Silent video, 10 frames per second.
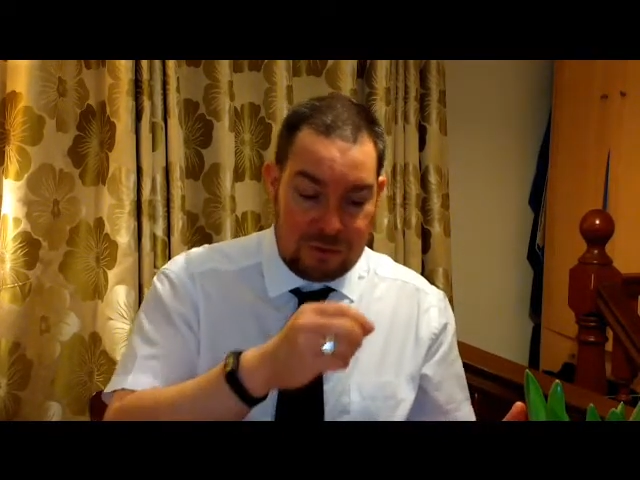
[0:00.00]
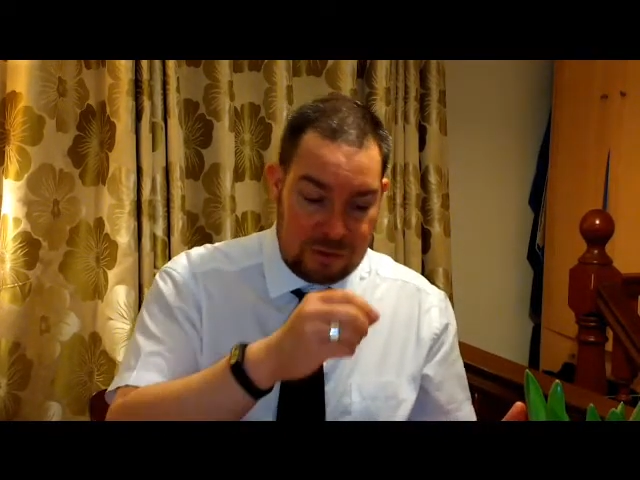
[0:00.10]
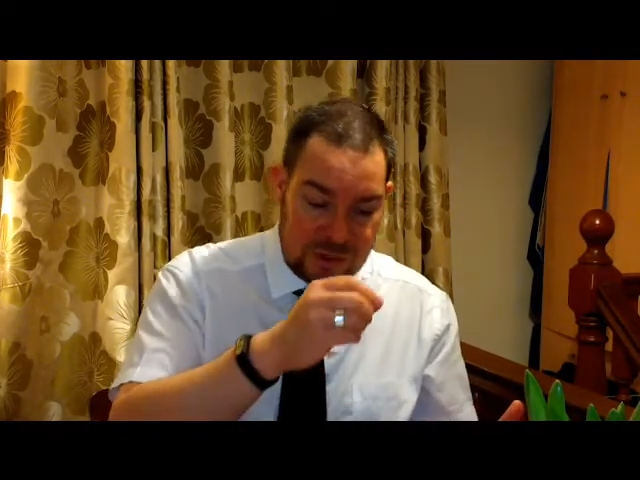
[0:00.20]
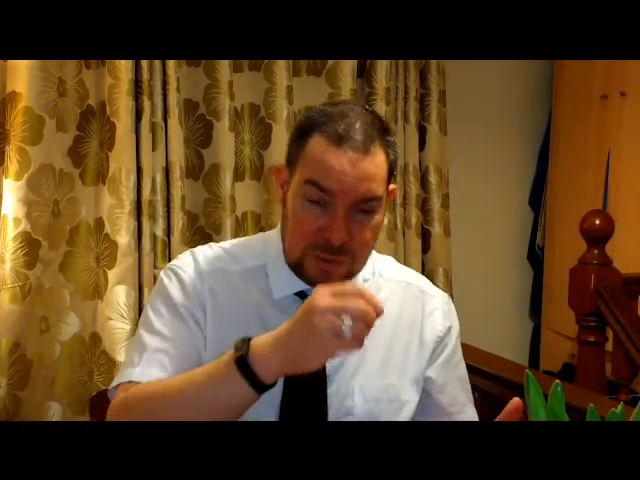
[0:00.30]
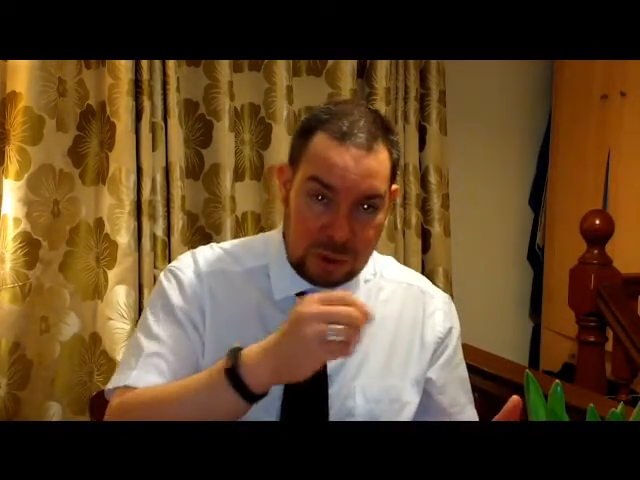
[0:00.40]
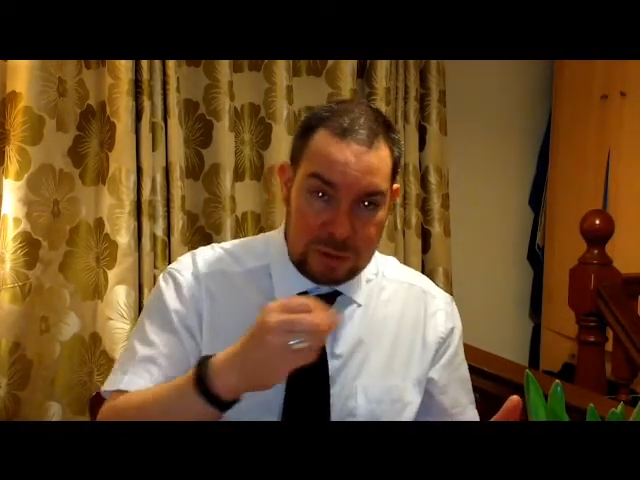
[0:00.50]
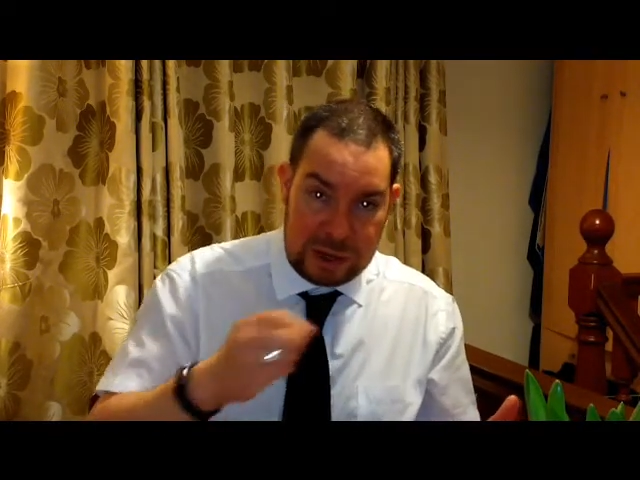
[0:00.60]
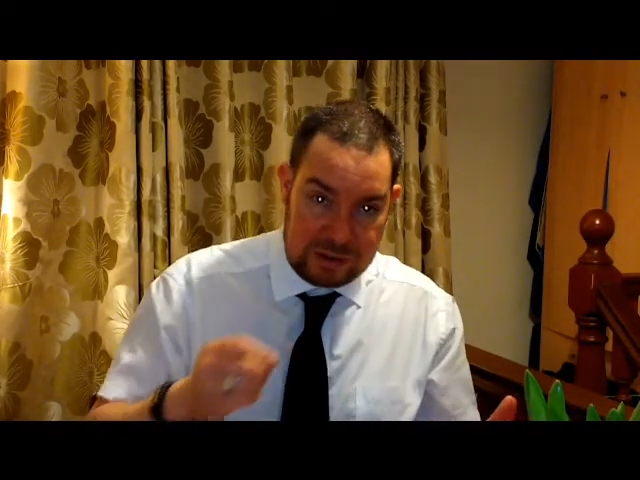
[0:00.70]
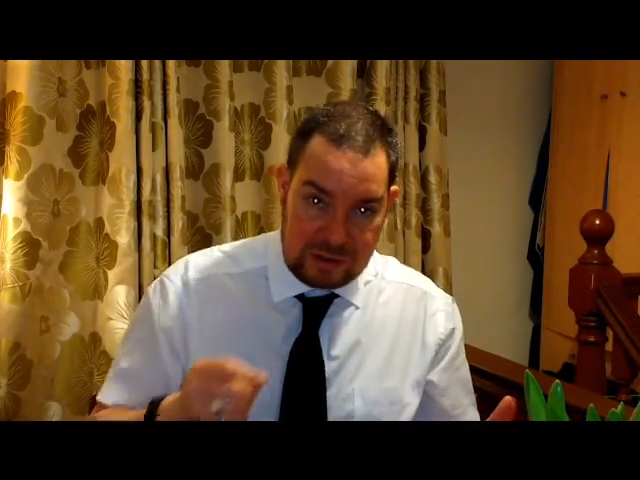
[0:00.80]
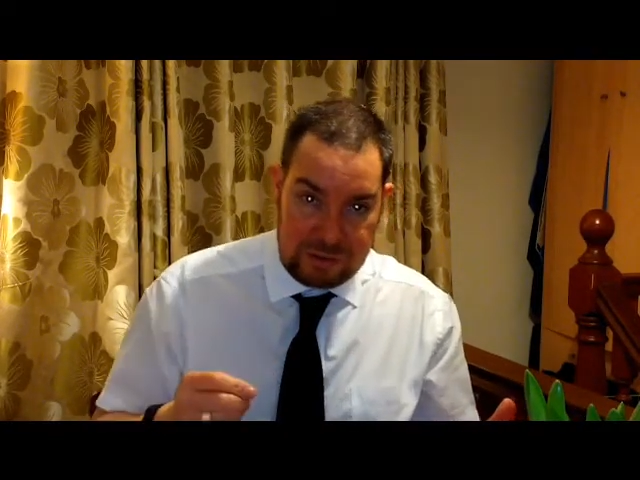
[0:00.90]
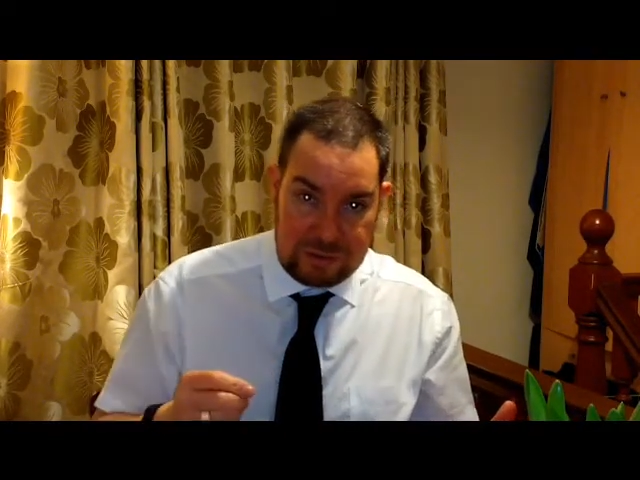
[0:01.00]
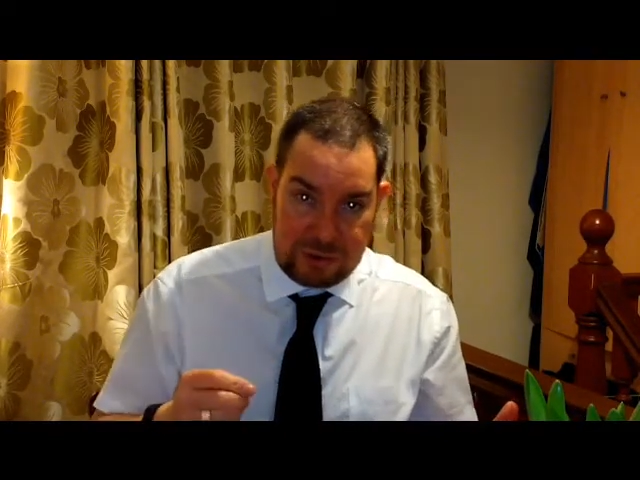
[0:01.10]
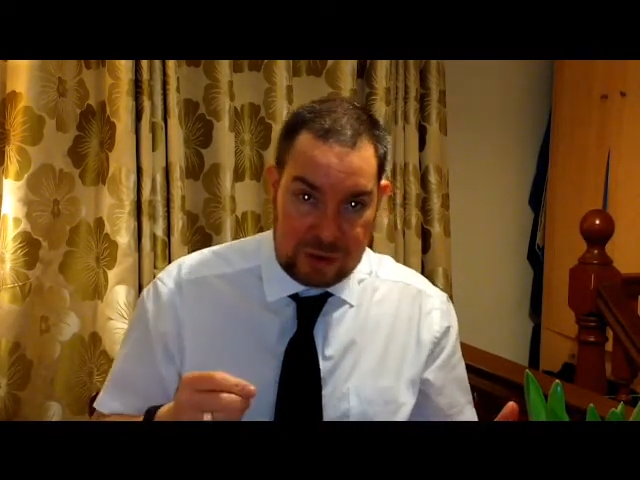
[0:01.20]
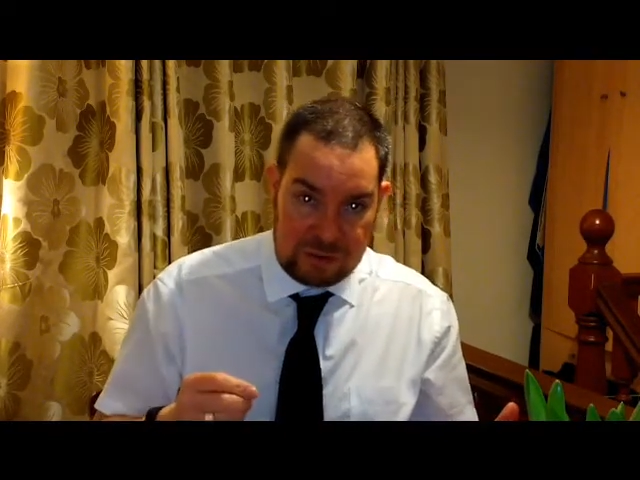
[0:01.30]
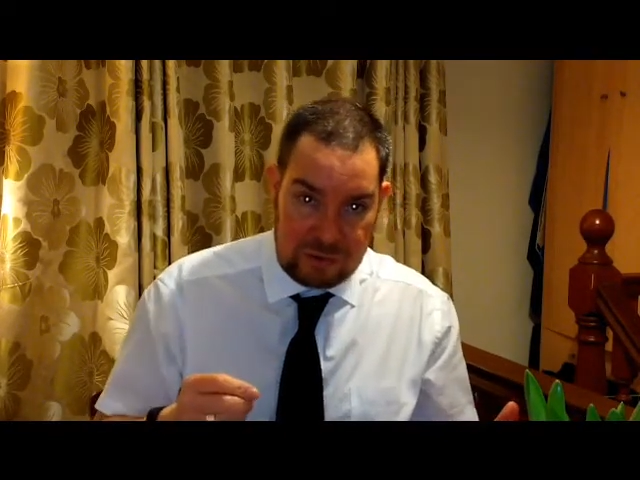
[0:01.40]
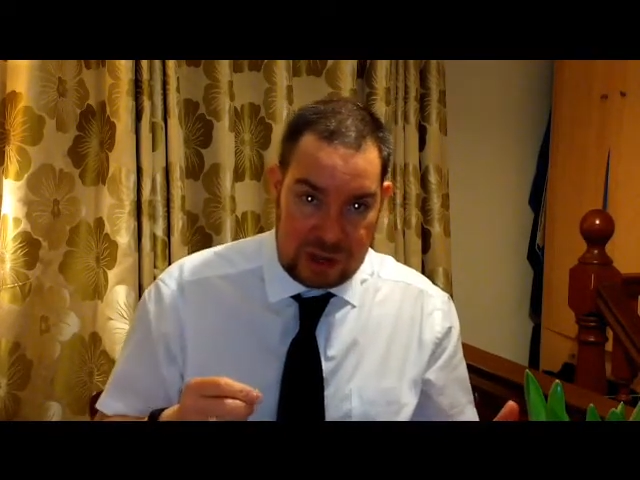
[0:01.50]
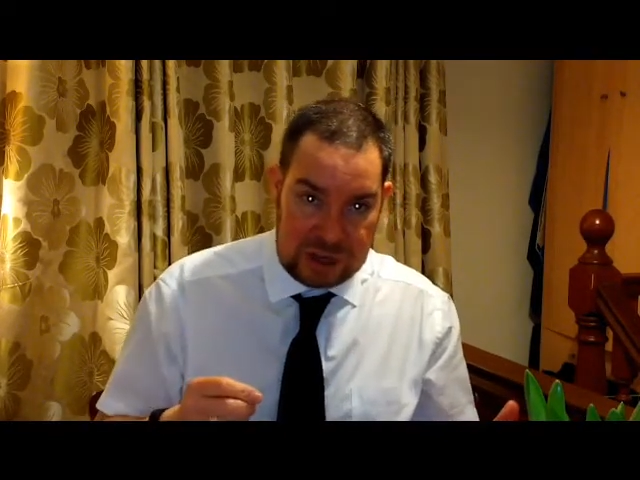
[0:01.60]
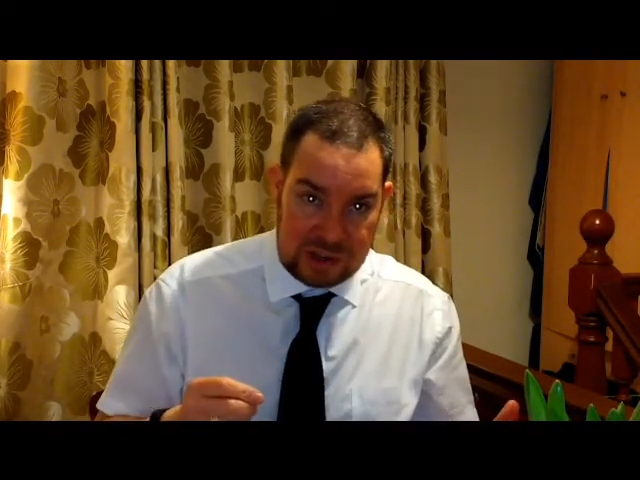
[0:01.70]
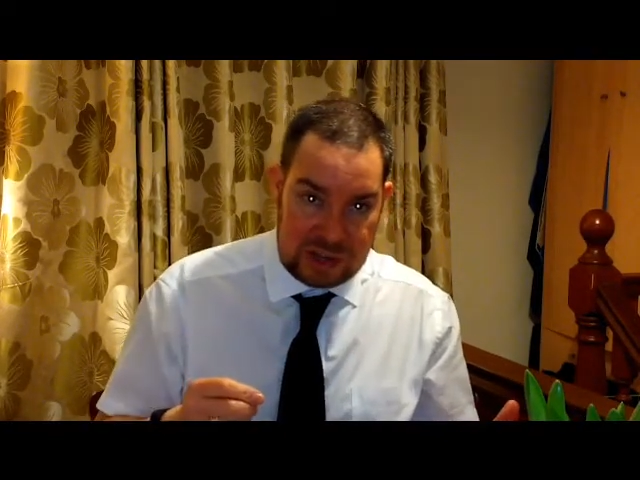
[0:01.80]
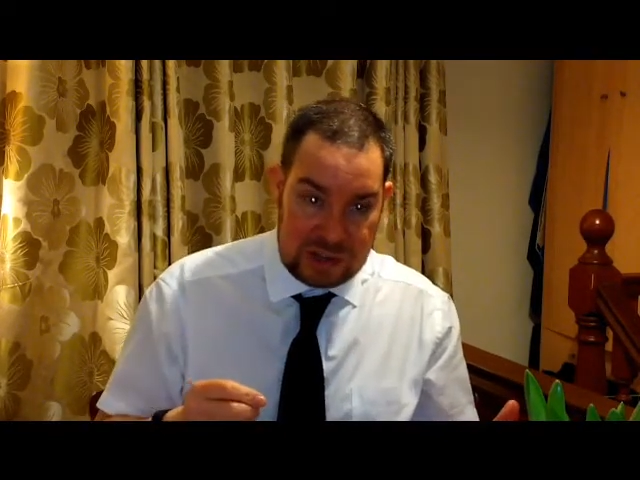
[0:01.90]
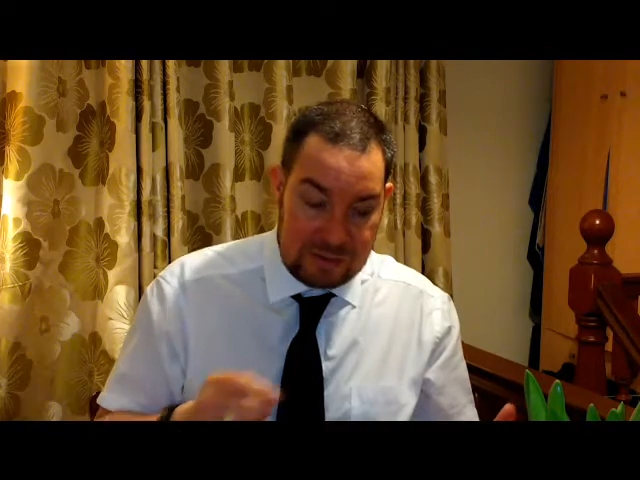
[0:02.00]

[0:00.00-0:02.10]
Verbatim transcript: for a small amount of reverse writing.